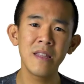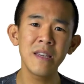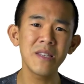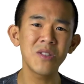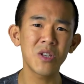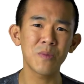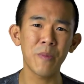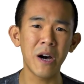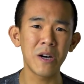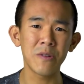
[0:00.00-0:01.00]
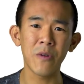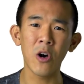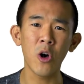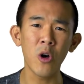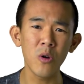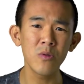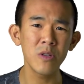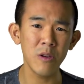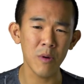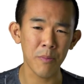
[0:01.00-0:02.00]
This is just part of a whole
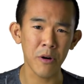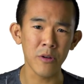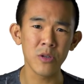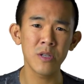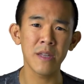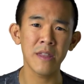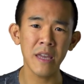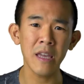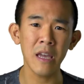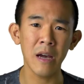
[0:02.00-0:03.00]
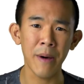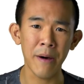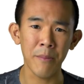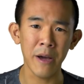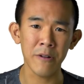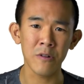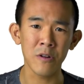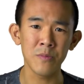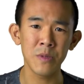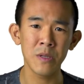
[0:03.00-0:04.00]
new approach to thinking about
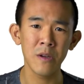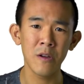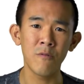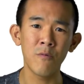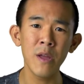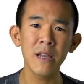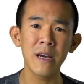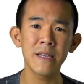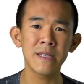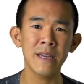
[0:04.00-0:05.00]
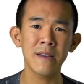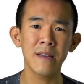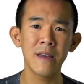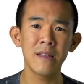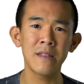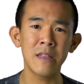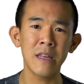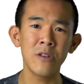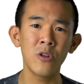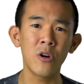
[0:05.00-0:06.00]
microbes, realizing that
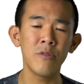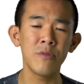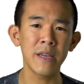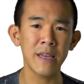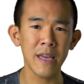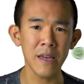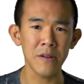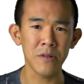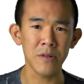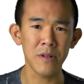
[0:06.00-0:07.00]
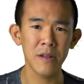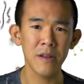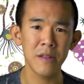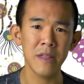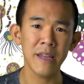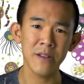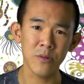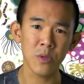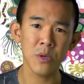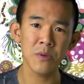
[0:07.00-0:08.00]
they not only kill, they can
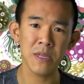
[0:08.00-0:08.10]
also